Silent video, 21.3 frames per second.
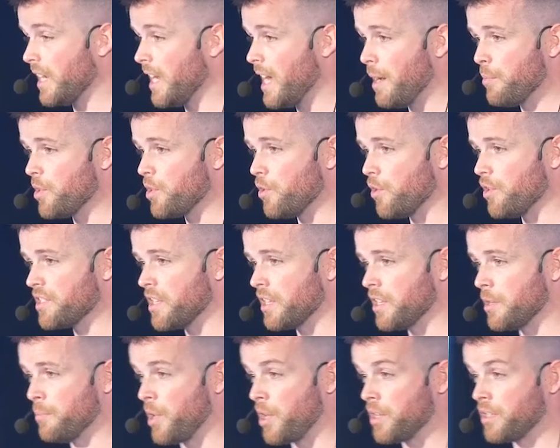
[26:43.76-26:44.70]
Labradors on
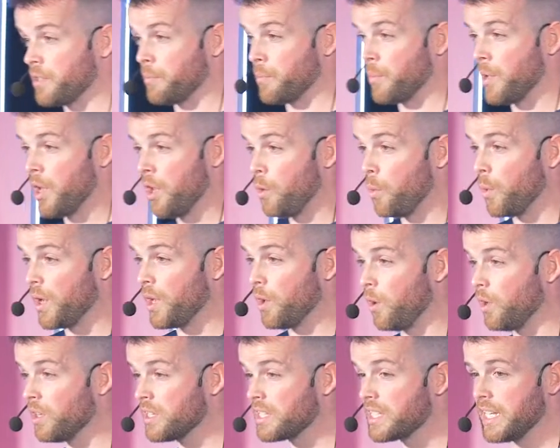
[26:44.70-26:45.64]
the bottom, we
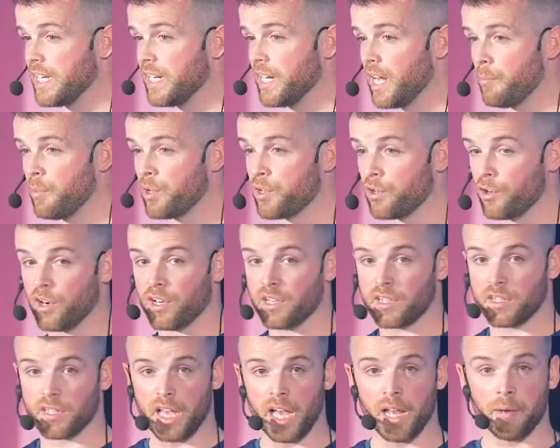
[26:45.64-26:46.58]
all see
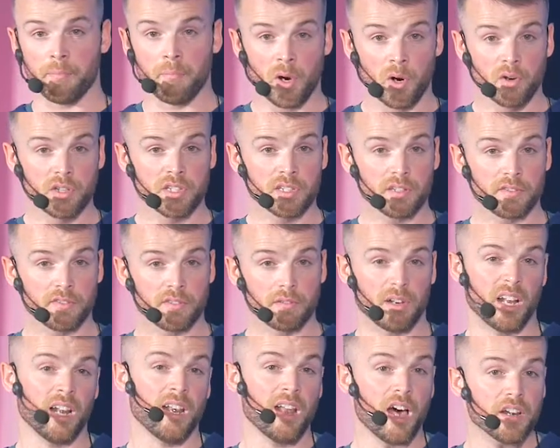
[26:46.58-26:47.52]
Labradors, and
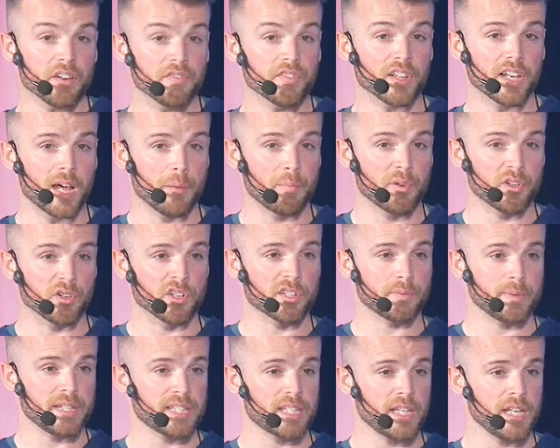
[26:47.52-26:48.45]
a lot of the
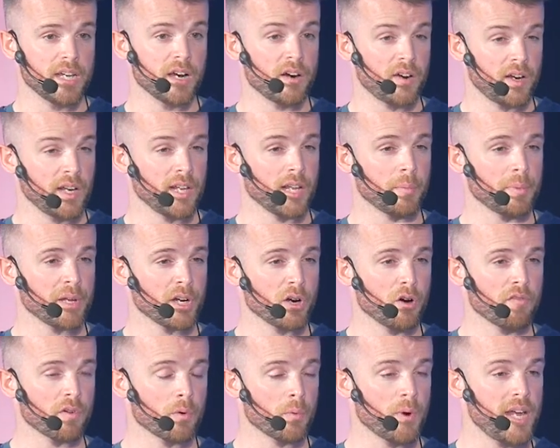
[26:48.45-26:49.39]
Labradors we see are a little bit
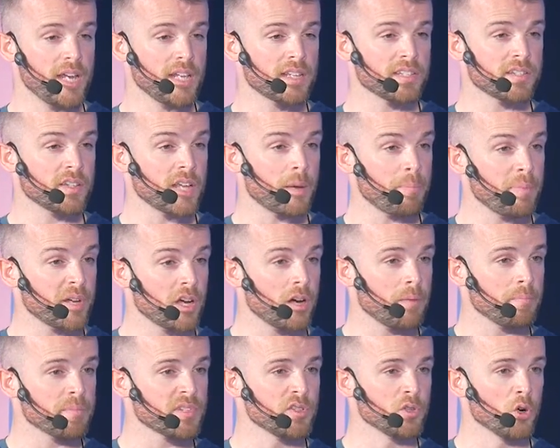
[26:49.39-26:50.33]
overweight, so that
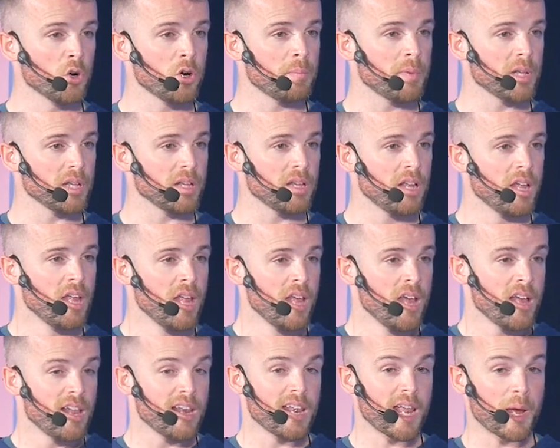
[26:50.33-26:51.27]
becomes normal.
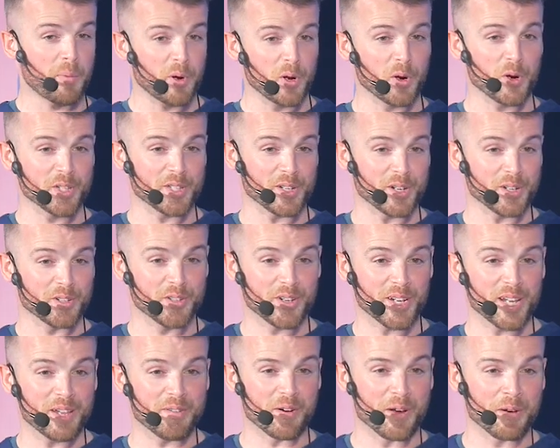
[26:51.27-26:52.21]
Labradors are a
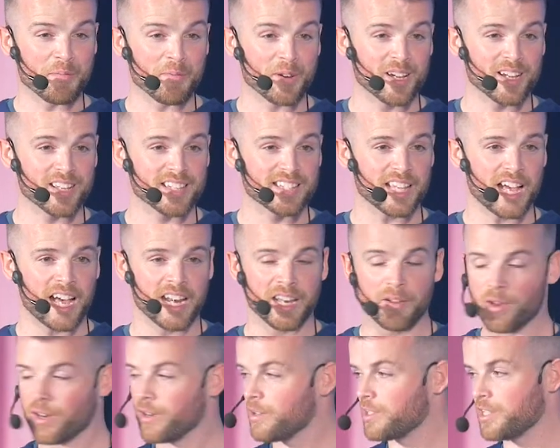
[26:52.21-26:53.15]
tricky one because
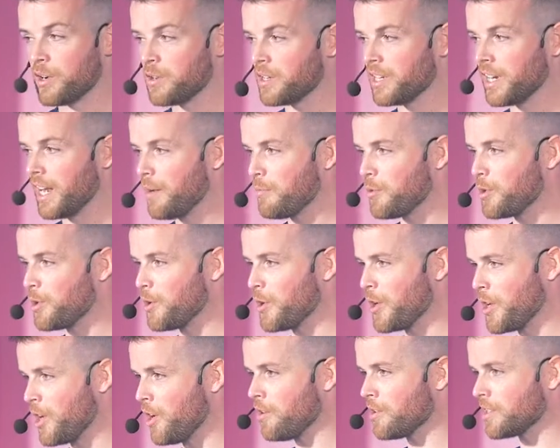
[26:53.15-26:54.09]
anyone who's owned a Labrador
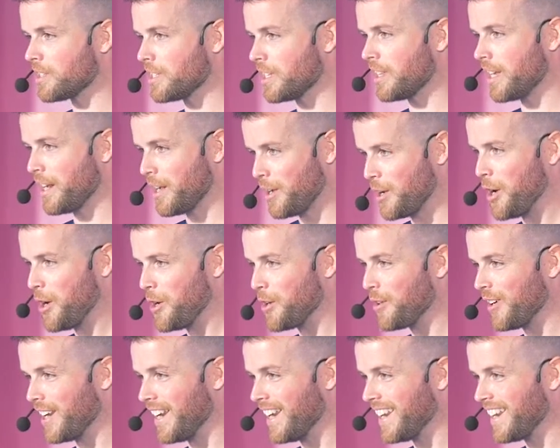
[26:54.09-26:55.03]
knows that they are
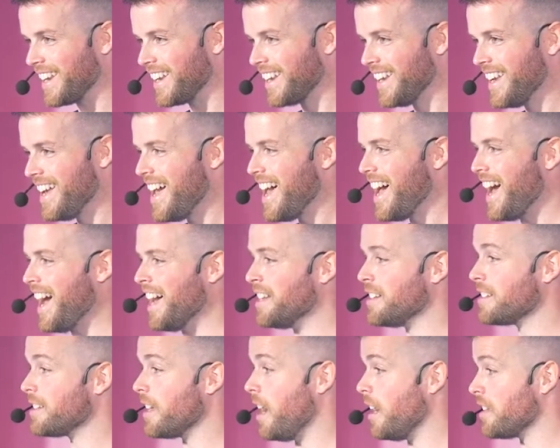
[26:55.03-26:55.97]
hungry.
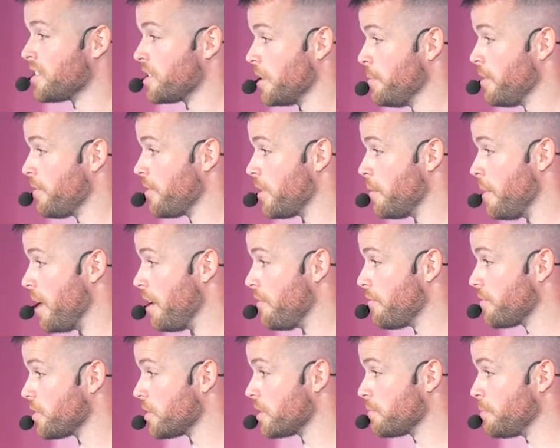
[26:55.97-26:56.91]
And some of them
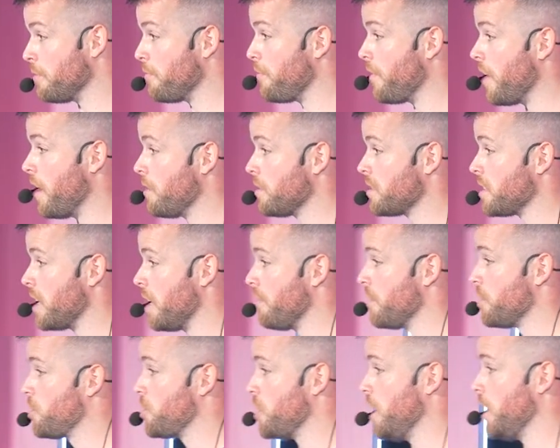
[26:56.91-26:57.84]
have just been found to have
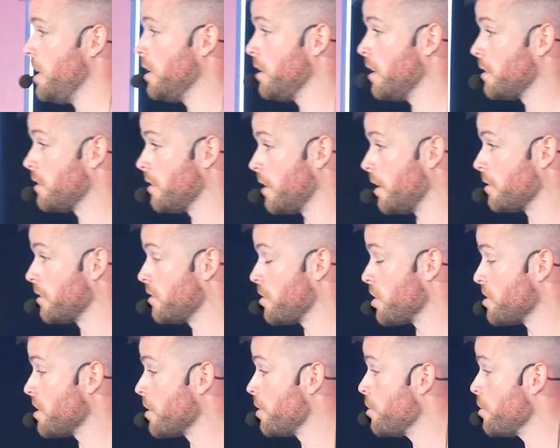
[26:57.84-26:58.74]
a gene that doesn't